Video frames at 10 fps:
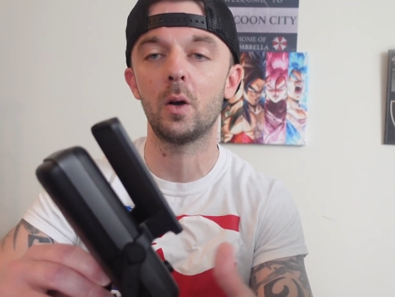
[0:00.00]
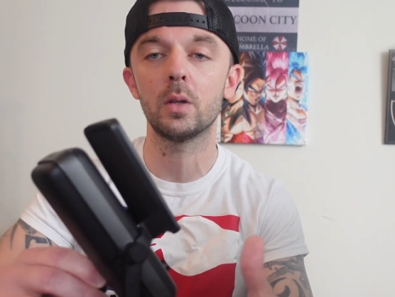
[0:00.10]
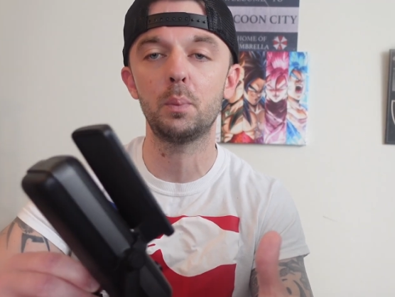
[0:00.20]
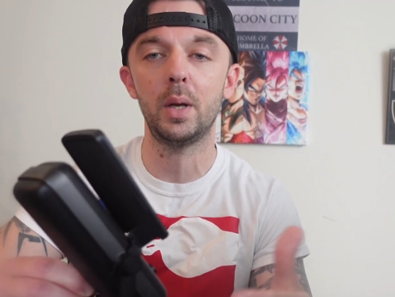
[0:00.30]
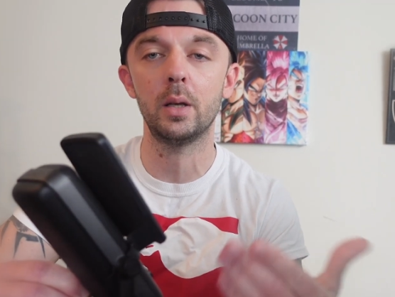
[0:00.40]

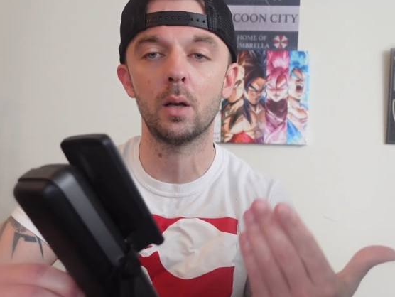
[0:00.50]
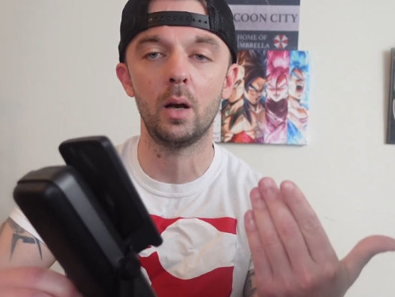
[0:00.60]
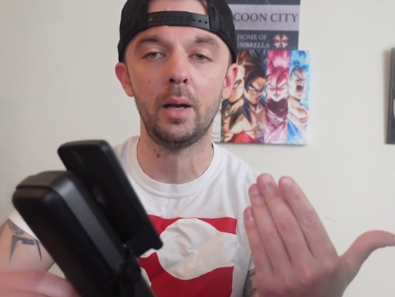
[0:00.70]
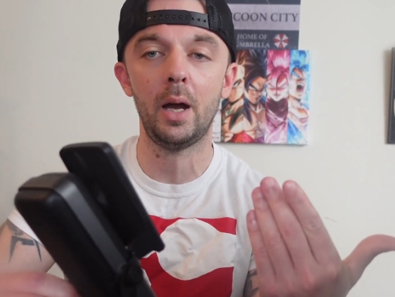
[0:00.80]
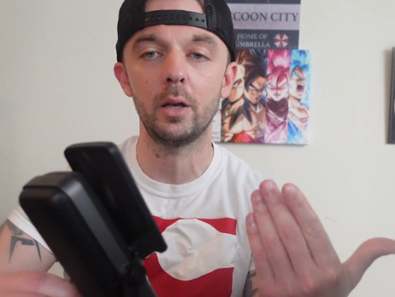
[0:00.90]
depending
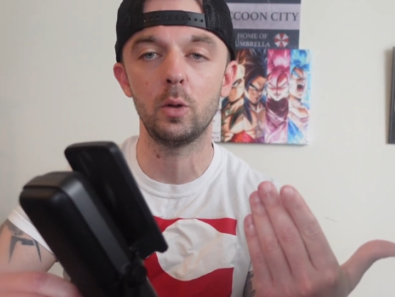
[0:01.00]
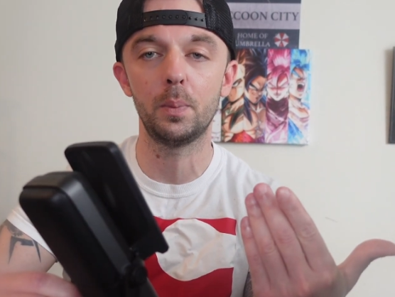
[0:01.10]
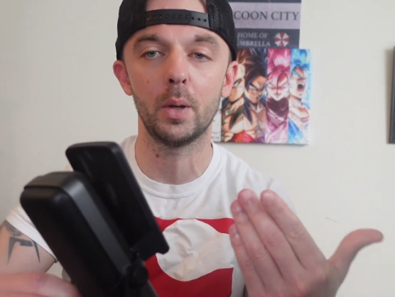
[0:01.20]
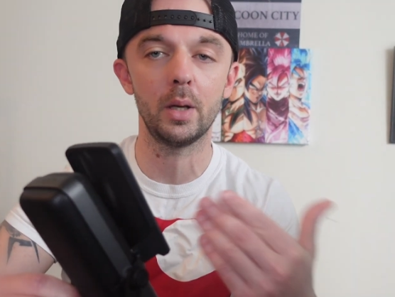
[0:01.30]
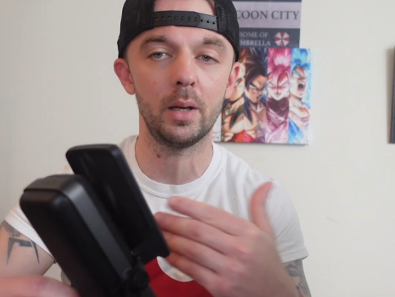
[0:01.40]
on how you
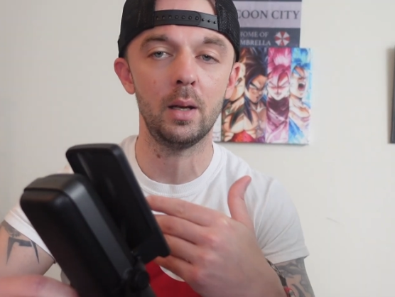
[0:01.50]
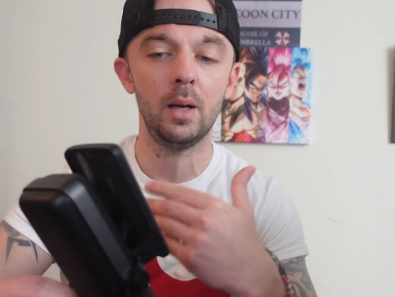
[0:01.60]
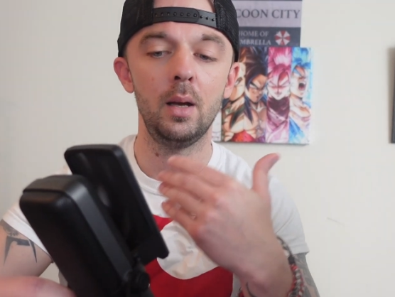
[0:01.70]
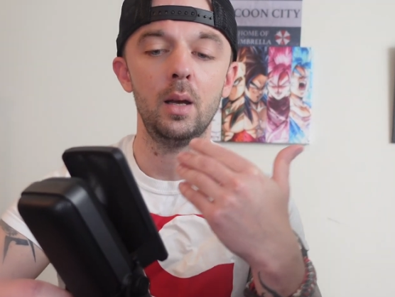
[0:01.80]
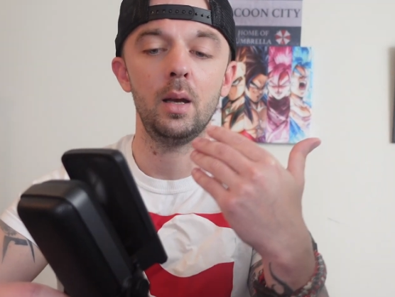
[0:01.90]
put it
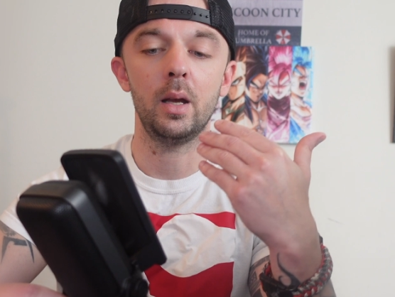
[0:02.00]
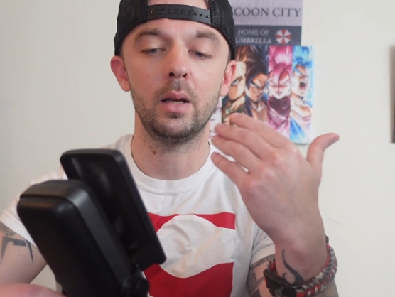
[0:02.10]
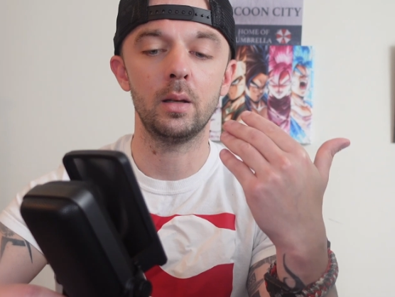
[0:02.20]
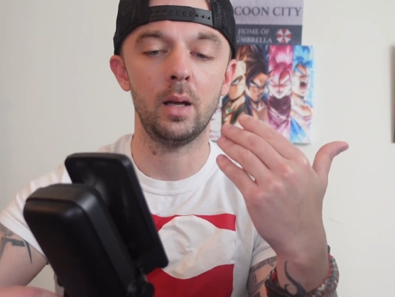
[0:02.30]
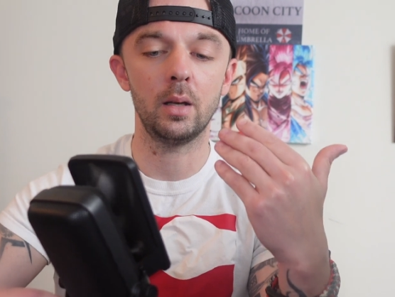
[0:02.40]

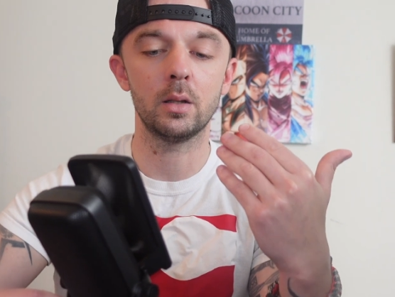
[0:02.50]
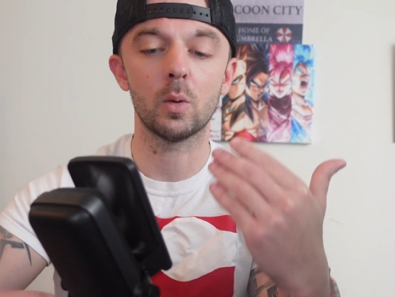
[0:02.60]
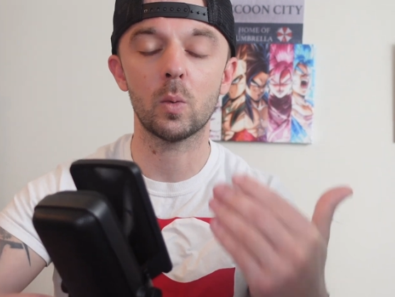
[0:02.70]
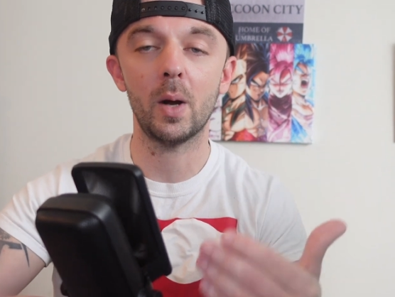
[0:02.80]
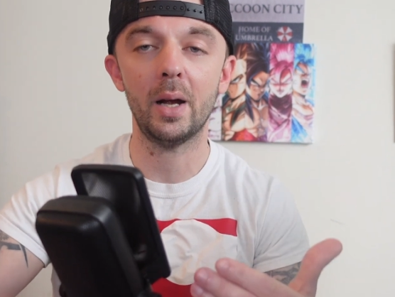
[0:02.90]
and
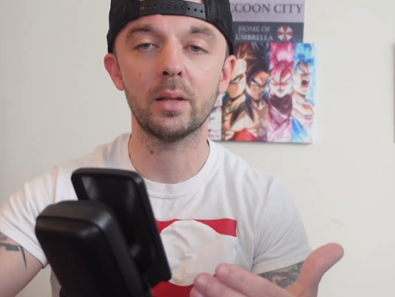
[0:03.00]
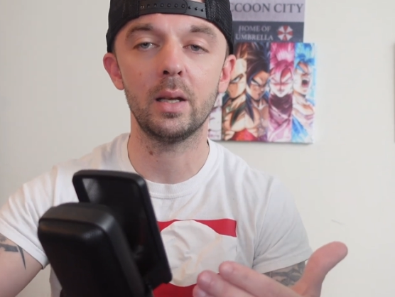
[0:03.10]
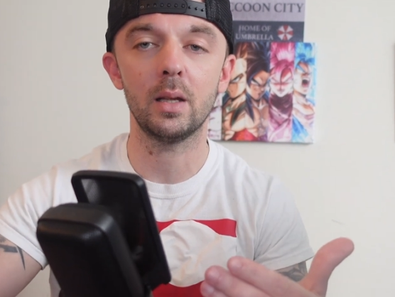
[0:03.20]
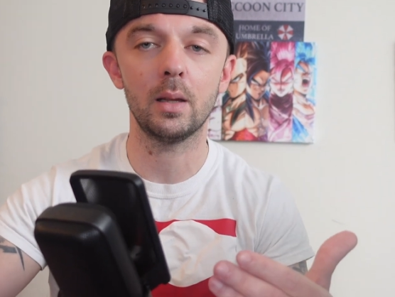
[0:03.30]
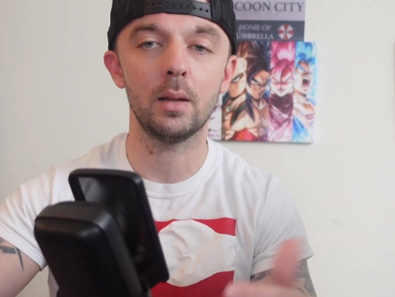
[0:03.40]
direct
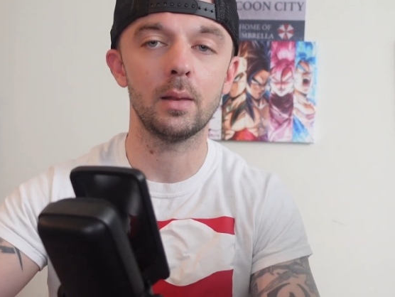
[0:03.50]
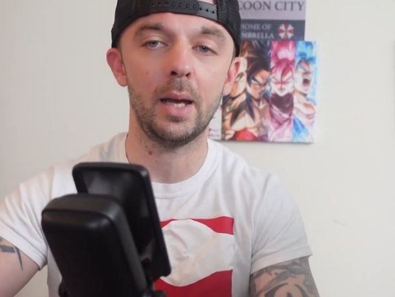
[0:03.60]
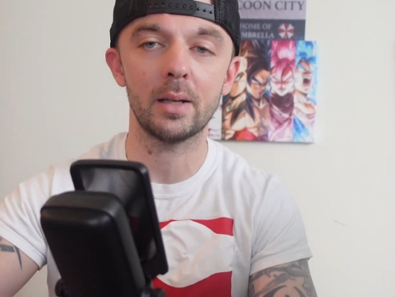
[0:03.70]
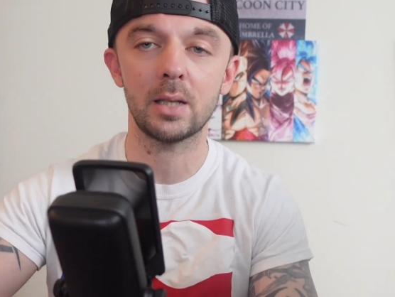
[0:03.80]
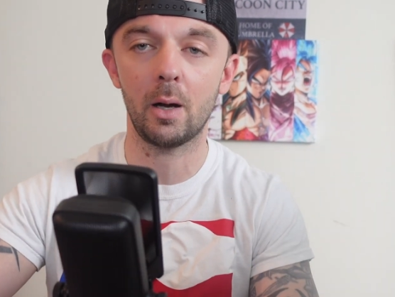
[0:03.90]
it,
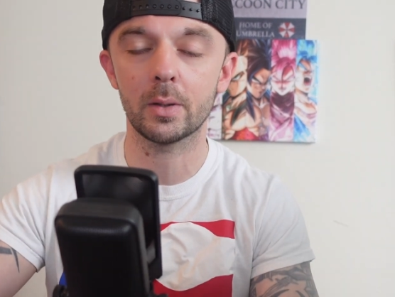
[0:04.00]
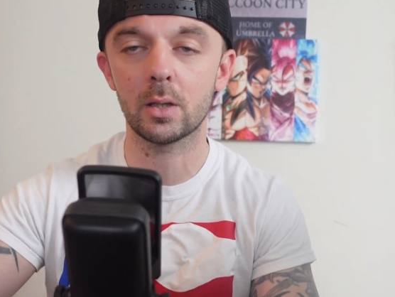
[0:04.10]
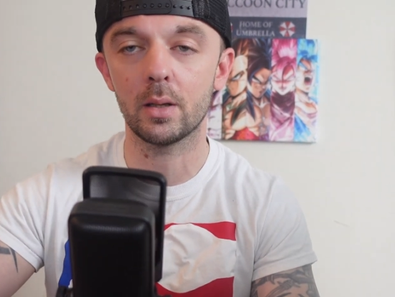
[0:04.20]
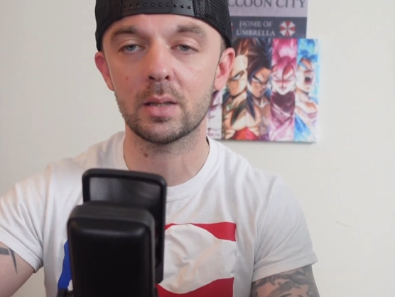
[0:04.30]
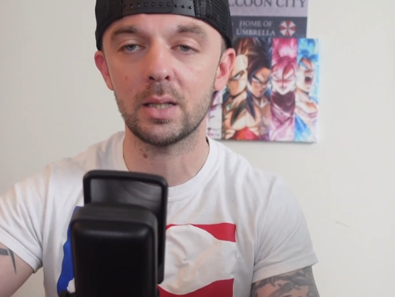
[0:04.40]
that's how it's
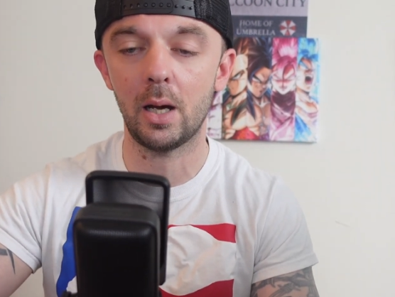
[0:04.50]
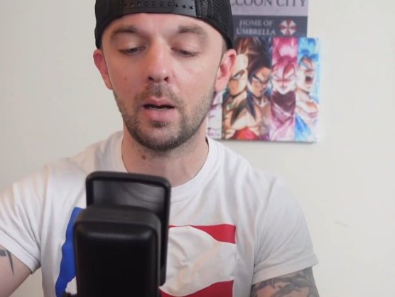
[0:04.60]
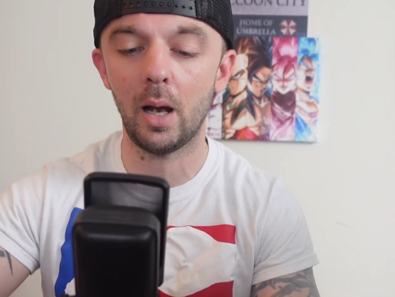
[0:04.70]
going to sound.